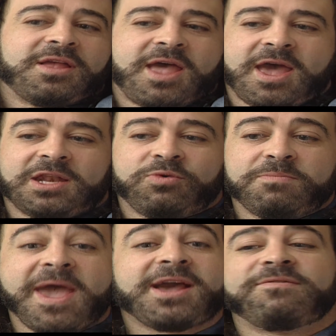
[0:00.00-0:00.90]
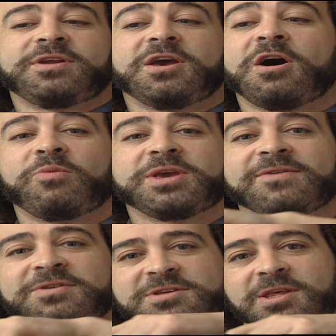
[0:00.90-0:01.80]
And we make a video and we
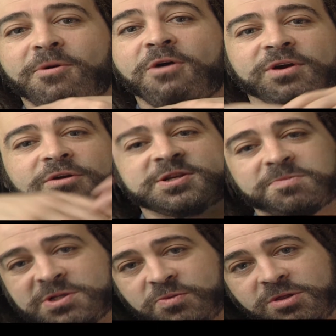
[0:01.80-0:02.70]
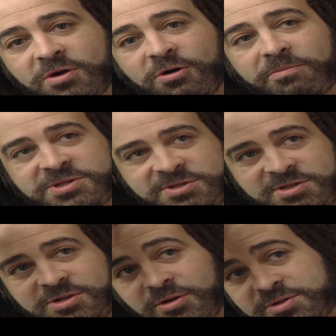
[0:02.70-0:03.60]
give it to them over Christmas when the whole business
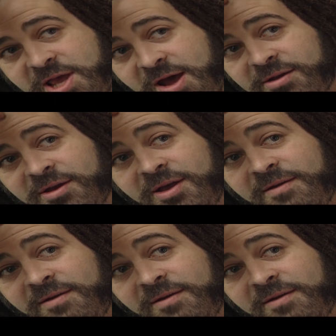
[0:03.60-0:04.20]
is closed down,